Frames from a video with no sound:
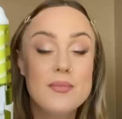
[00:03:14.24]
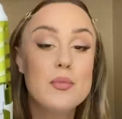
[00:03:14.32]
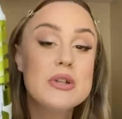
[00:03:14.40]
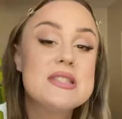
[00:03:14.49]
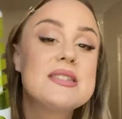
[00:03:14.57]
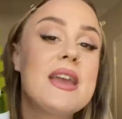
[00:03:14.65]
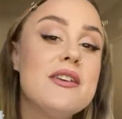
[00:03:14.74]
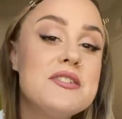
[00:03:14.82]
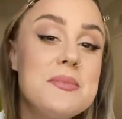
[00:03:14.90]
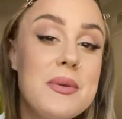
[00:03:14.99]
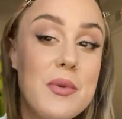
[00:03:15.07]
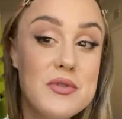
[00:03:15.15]
What scares
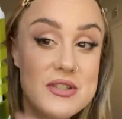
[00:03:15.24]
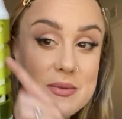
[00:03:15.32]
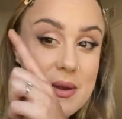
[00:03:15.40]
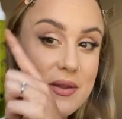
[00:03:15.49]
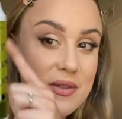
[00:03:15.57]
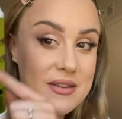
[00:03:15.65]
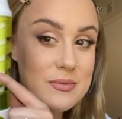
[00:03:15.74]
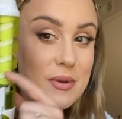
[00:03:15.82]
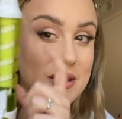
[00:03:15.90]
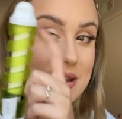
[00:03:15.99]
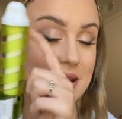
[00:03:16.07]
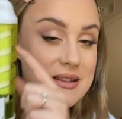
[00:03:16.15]
me most about this
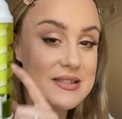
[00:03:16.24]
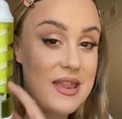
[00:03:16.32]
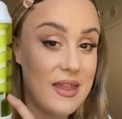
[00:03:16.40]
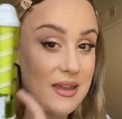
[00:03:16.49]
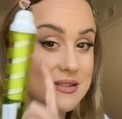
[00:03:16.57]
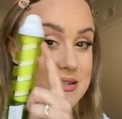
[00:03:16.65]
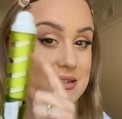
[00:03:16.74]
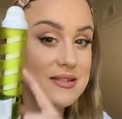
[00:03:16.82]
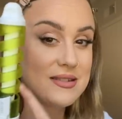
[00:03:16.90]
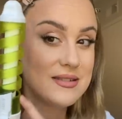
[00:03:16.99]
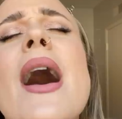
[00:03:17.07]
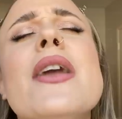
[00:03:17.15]
one is this.
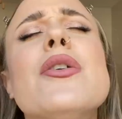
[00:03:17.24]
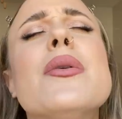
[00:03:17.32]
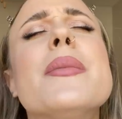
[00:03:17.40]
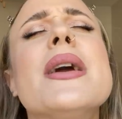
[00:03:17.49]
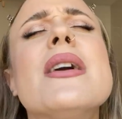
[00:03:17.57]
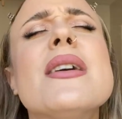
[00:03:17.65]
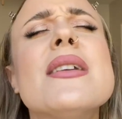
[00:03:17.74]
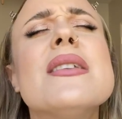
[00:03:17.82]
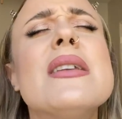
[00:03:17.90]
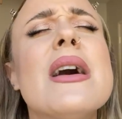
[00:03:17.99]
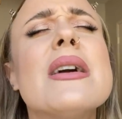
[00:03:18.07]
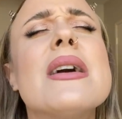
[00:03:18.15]
I don't want my hair to get
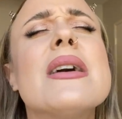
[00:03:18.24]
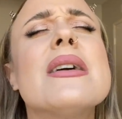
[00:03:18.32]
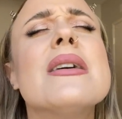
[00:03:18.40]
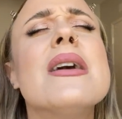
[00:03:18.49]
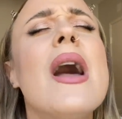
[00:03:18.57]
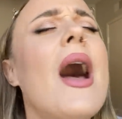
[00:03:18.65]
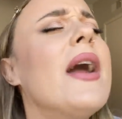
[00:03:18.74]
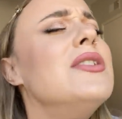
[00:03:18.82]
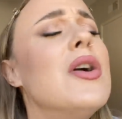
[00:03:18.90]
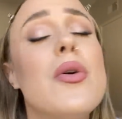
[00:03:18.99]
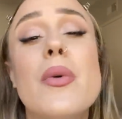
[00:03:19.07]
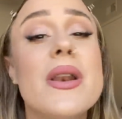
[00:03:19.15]
stuck. I
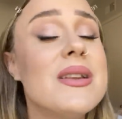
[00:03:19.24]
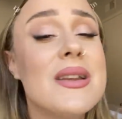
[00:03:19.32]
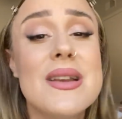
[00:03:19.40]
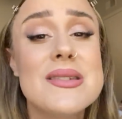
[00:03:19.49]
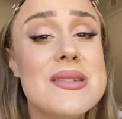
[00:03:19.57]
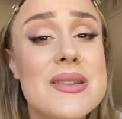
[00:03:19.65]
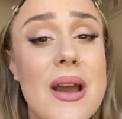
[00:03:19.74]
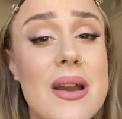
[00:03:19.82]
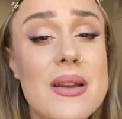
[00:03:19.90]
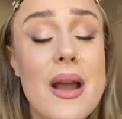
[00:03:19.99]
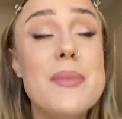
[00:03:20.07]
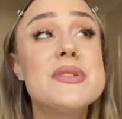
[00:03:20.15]
don't want it to get stuck.
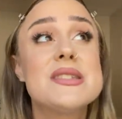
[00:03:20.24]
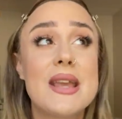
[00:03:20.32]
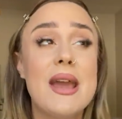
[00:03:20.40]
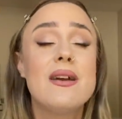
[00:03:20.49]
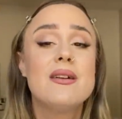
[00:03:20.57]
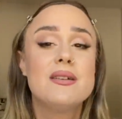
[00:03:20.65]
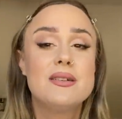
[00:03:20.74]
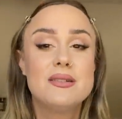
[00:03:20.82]
I'm scared.